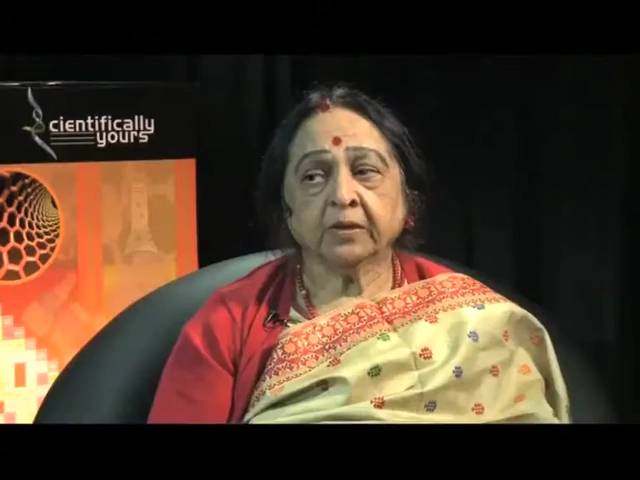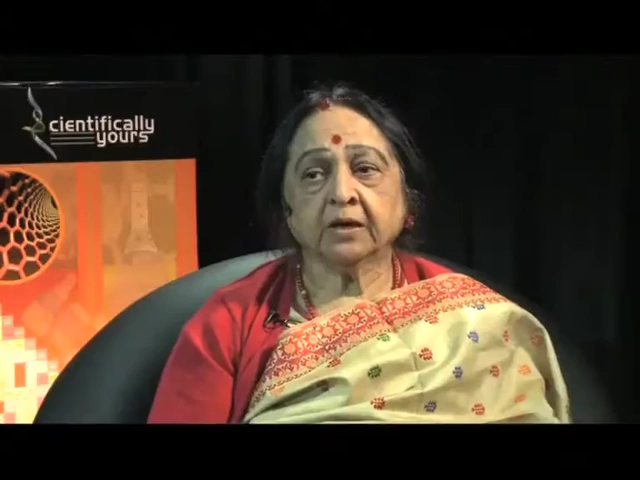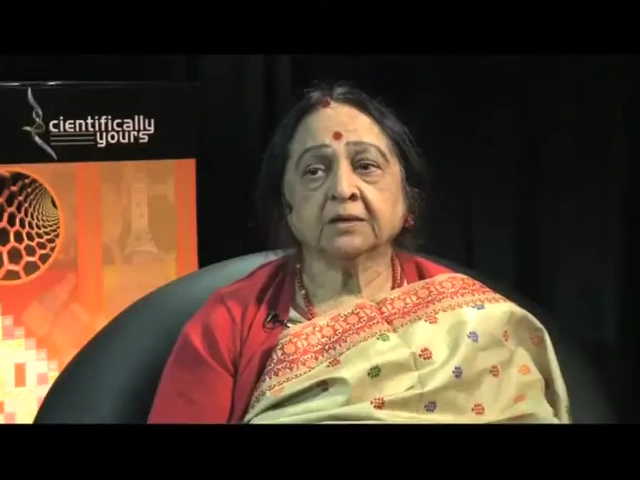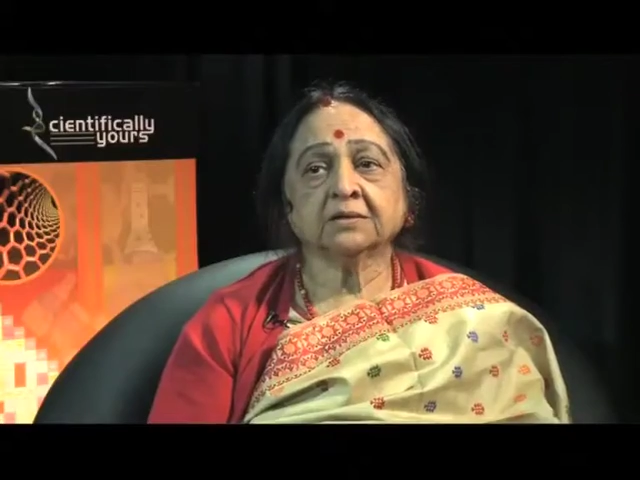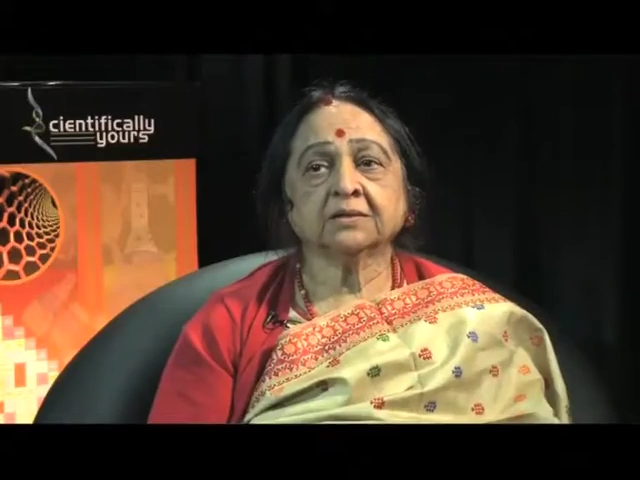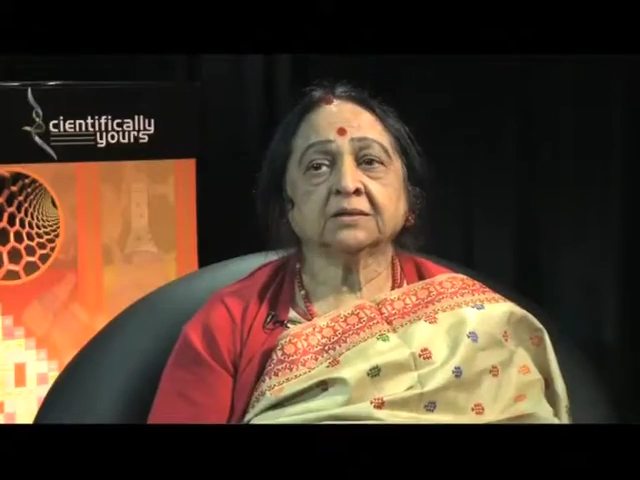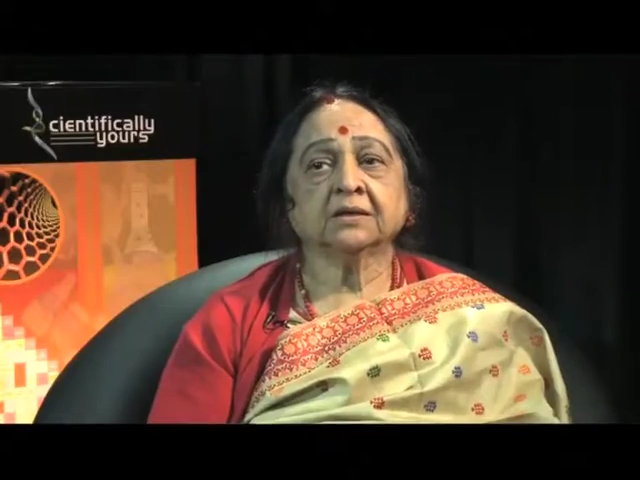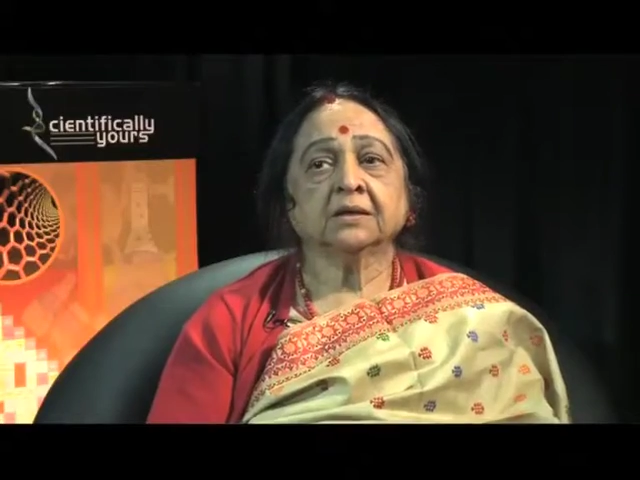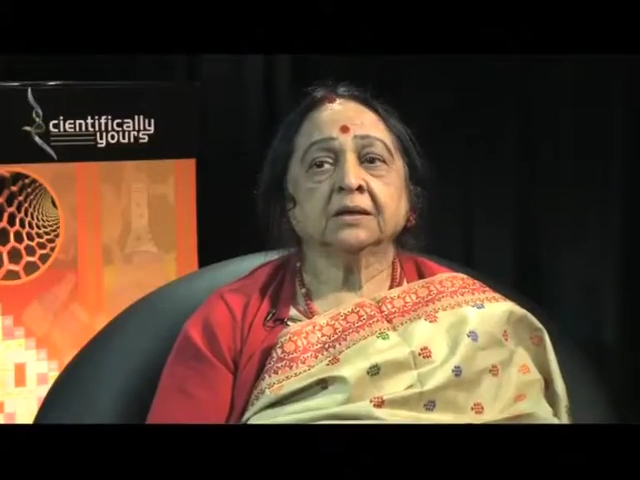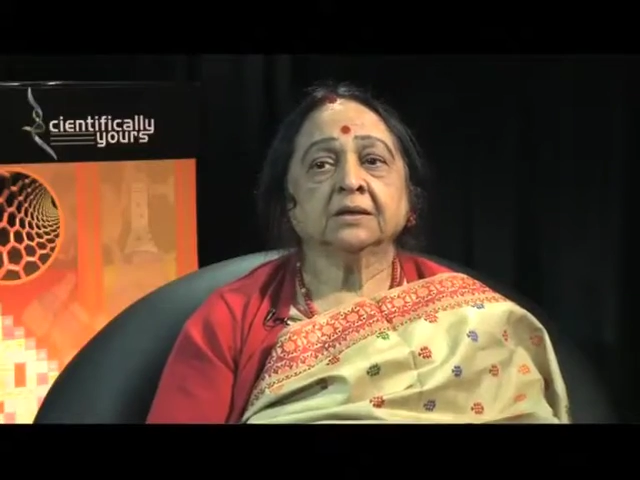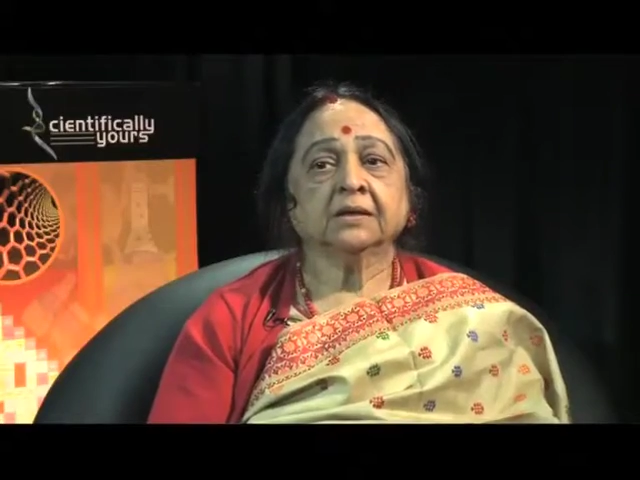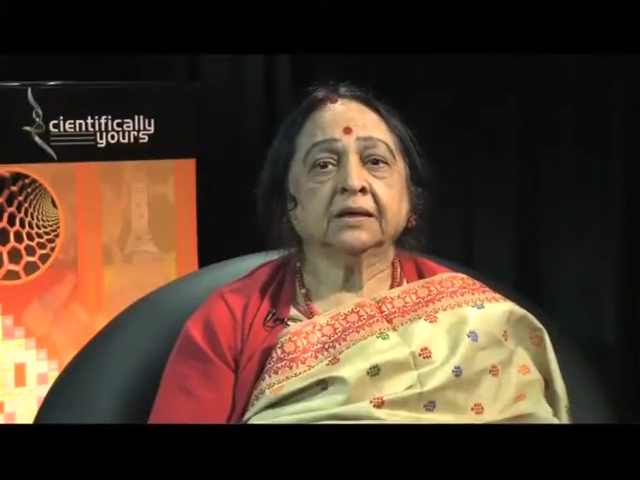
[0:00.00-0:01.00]
is
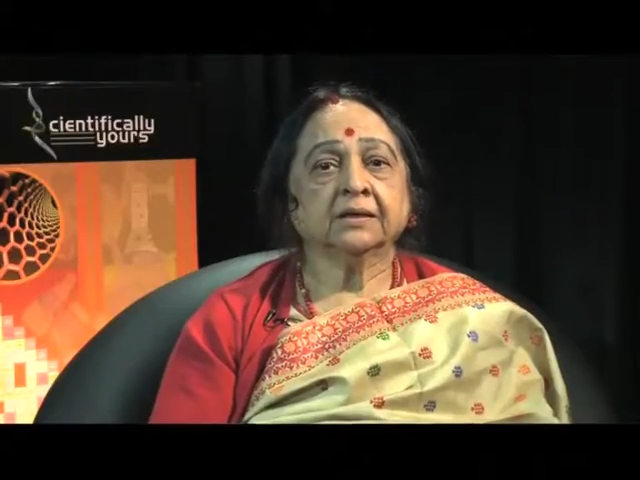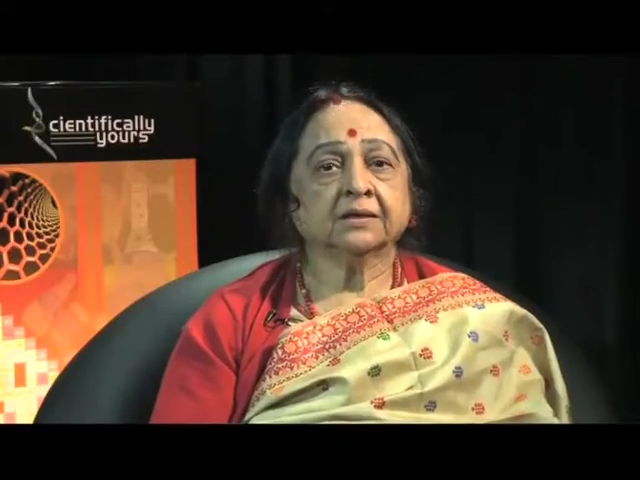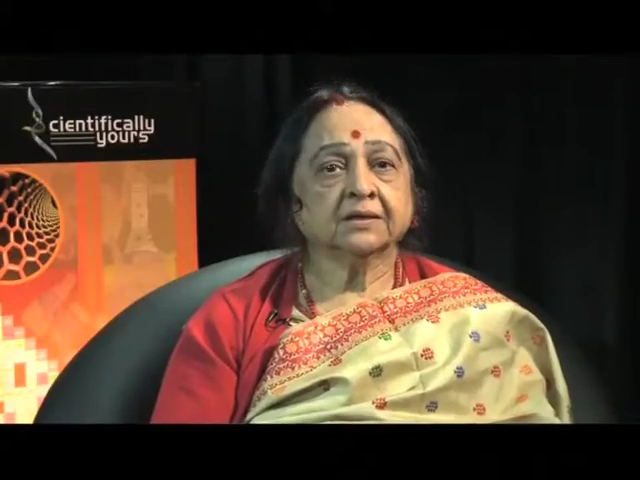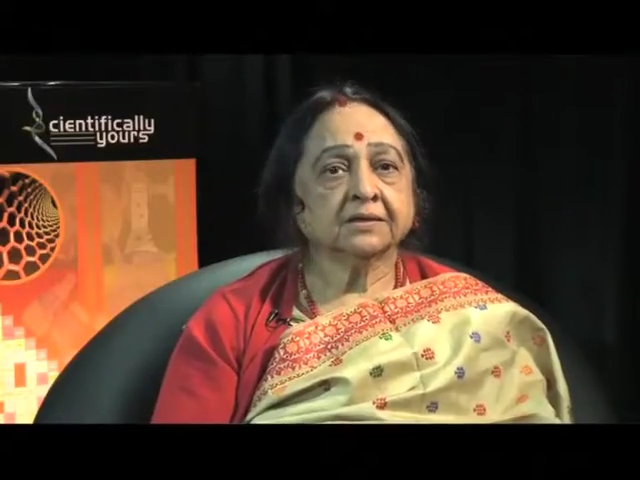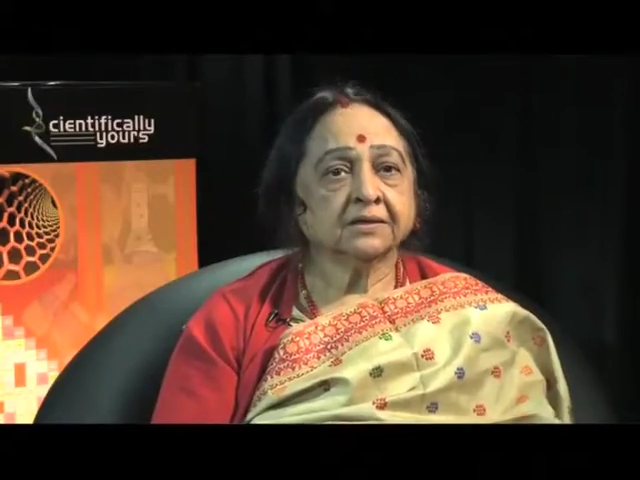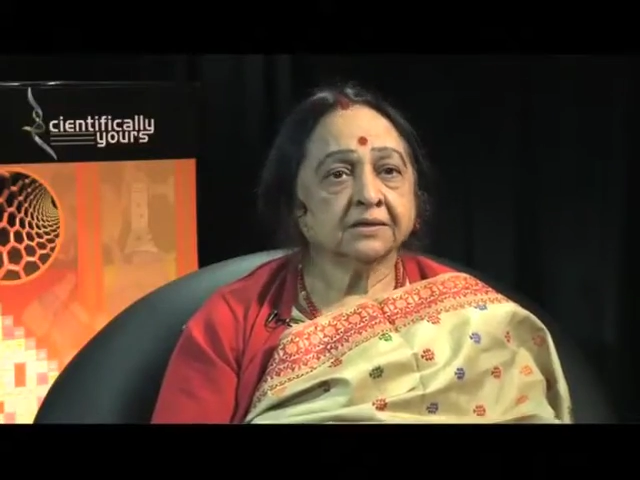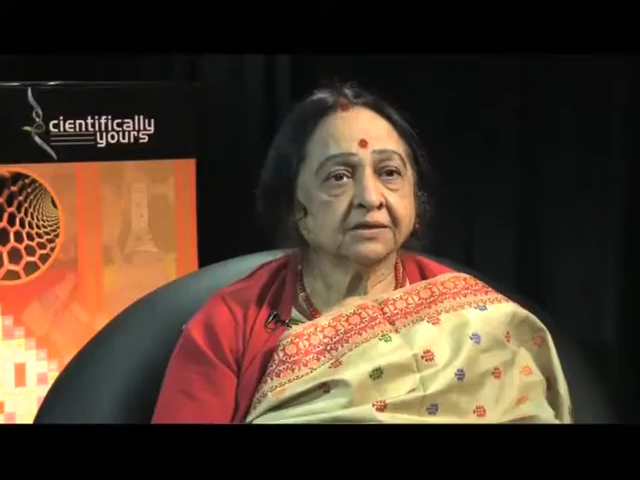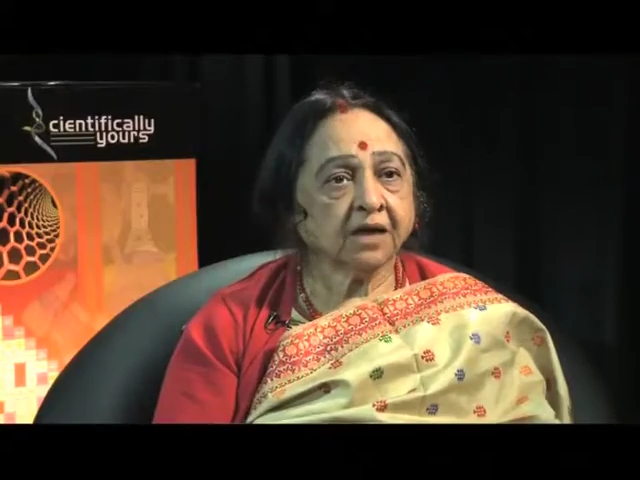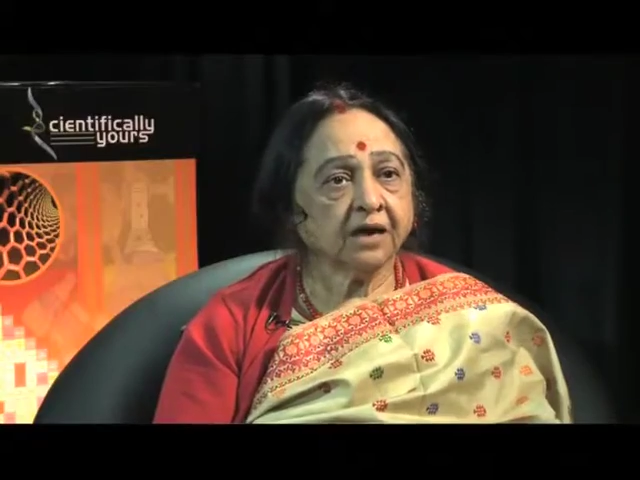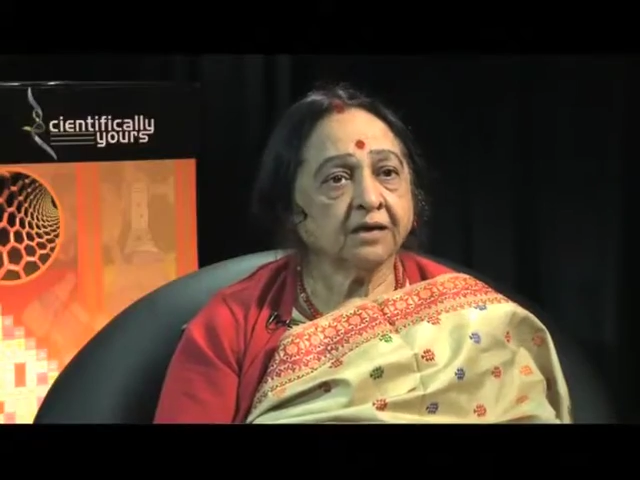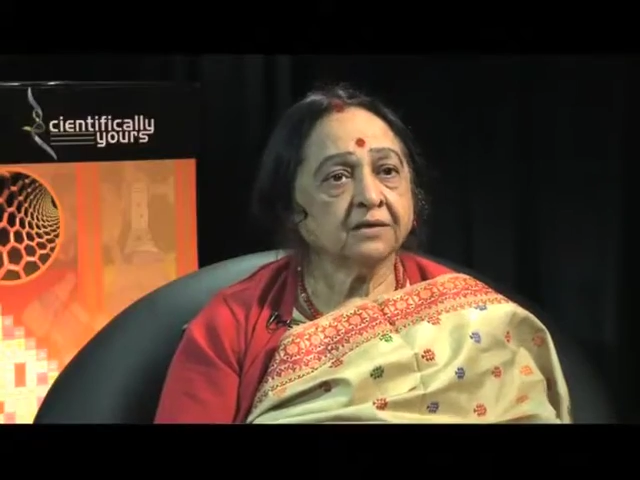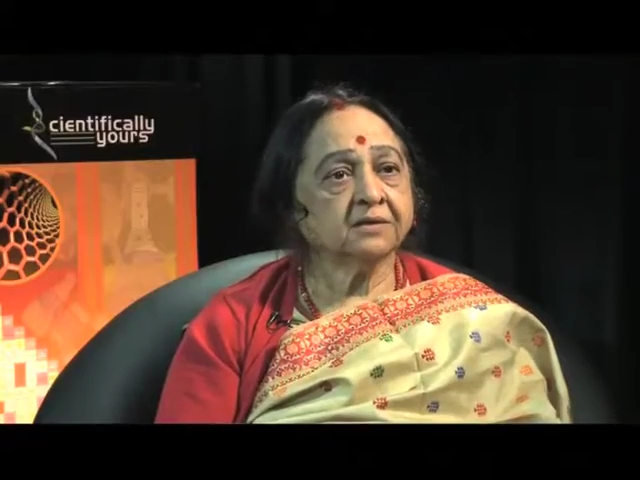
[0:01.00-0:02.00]
that
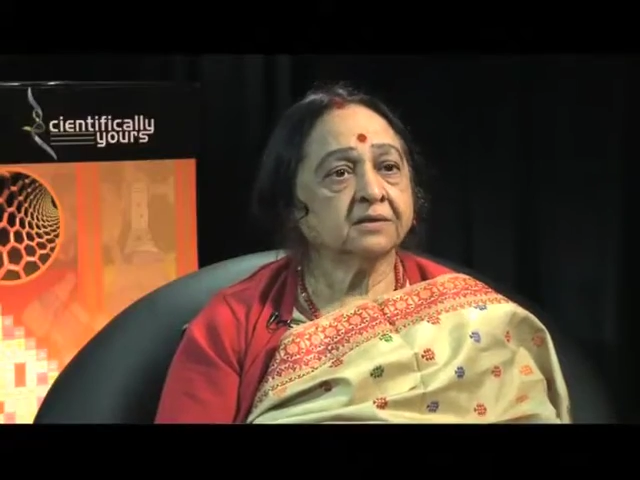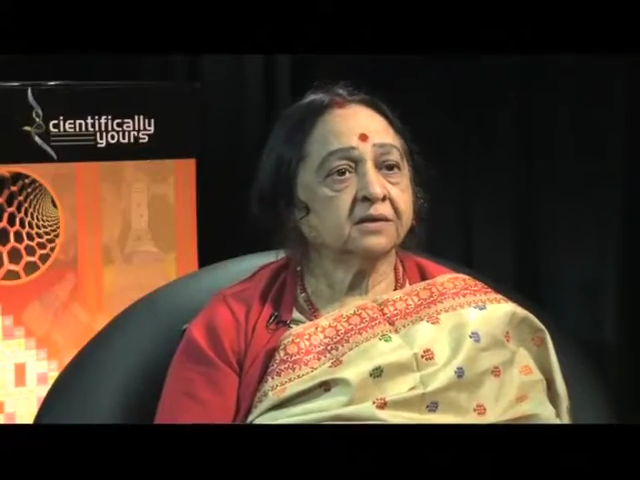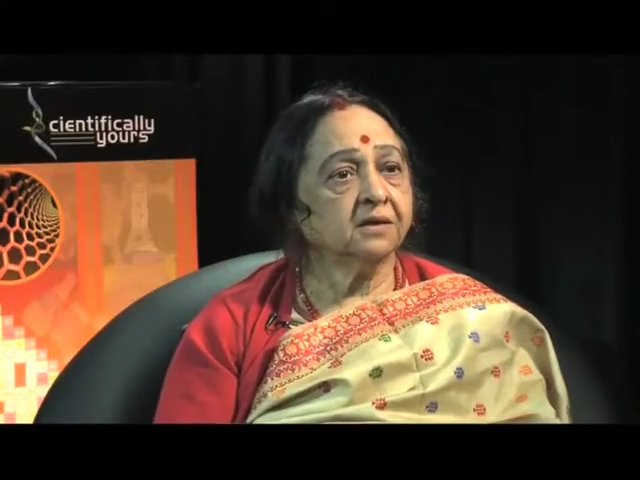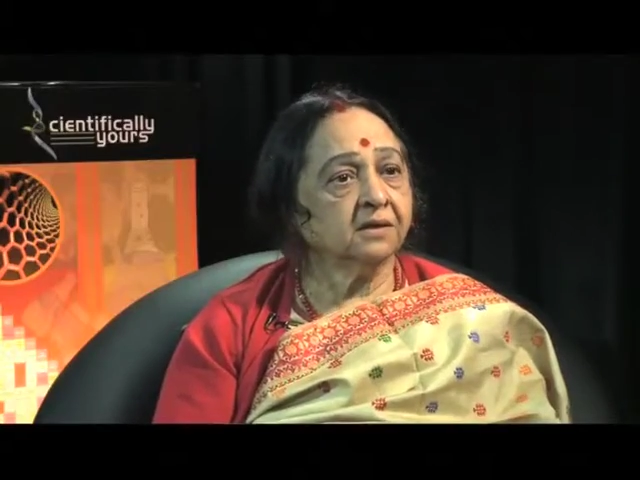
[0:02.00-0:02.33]
science